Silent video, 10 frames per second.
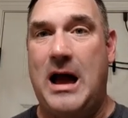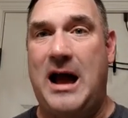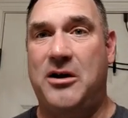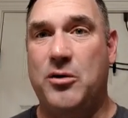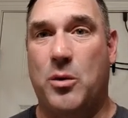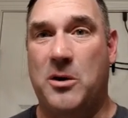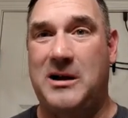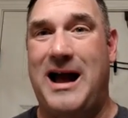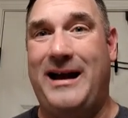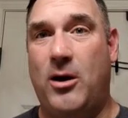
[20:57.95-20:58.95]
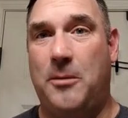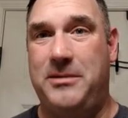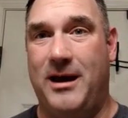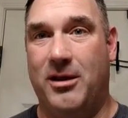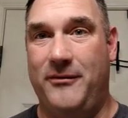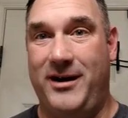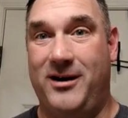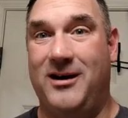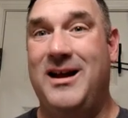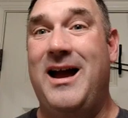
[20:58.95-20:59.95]
I go to work, I go up the
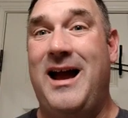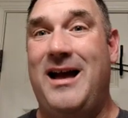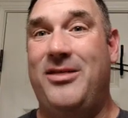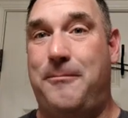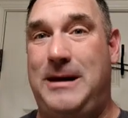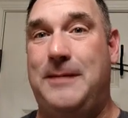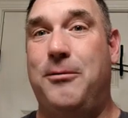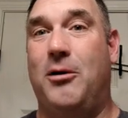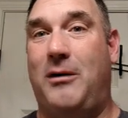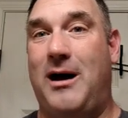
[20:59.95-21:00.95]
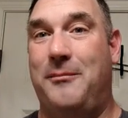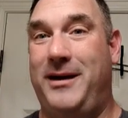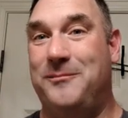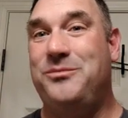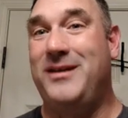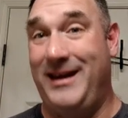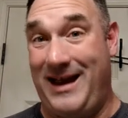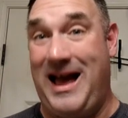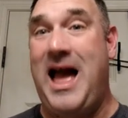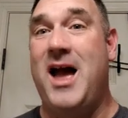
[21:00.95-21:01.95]
elevator. The people around me,
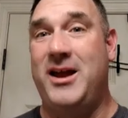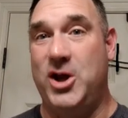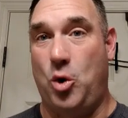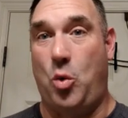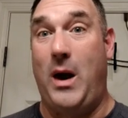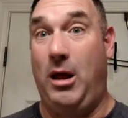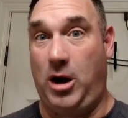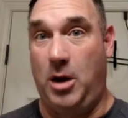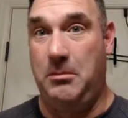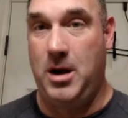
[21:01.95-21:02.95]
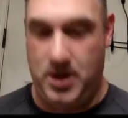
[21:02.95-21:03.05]
yeah, you're welcome.